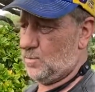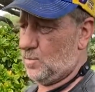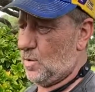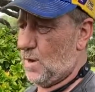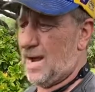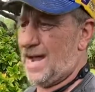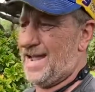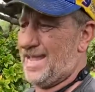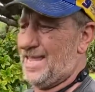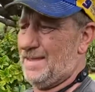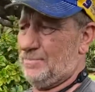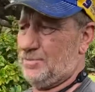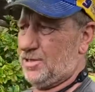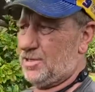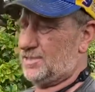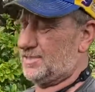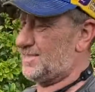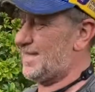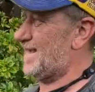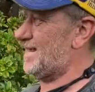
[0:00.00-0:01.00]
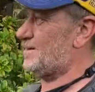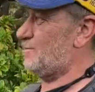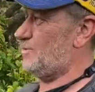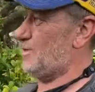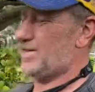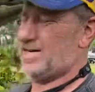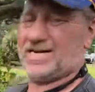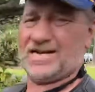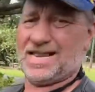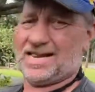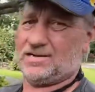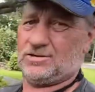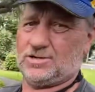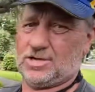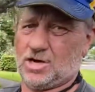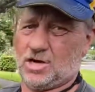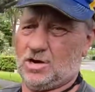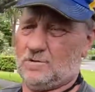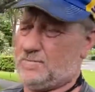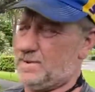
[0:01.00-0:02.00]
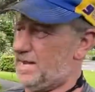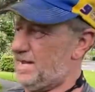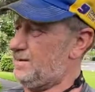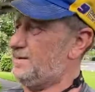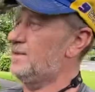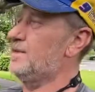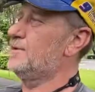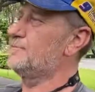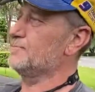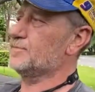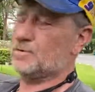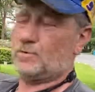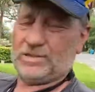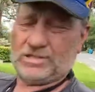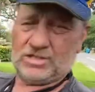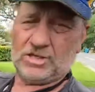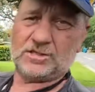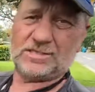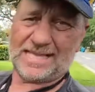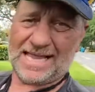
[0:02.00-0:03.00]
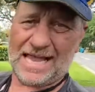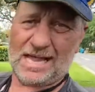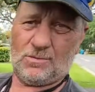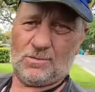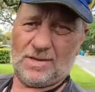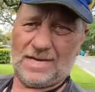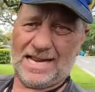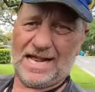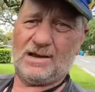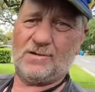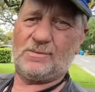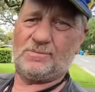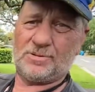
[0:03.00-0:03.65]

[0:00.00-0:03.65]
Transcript: Why he put a second one in it, I don't know, but we took that one out.